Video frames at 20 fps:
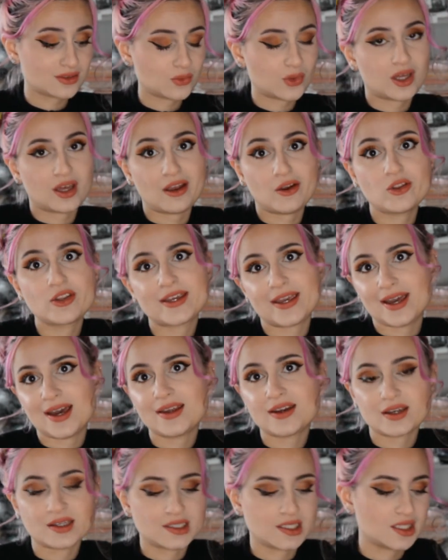Well, I only
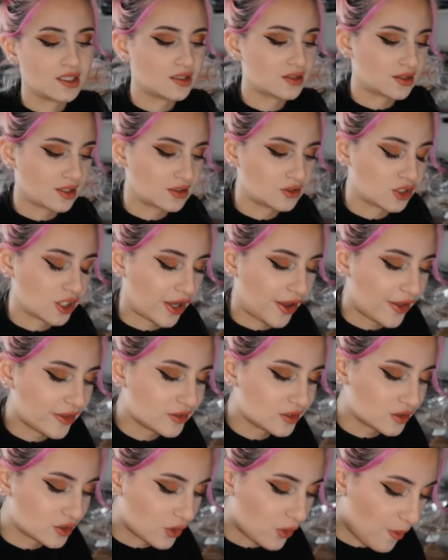had onions and chicken,
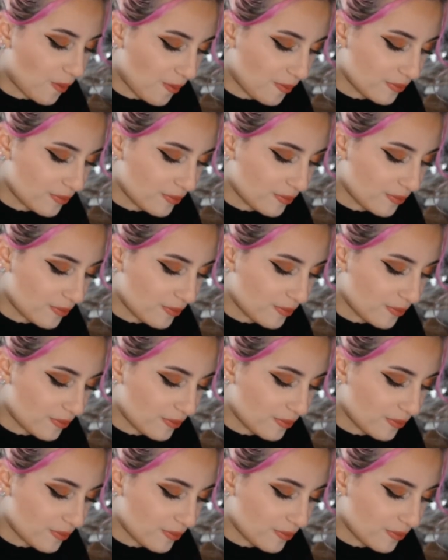so.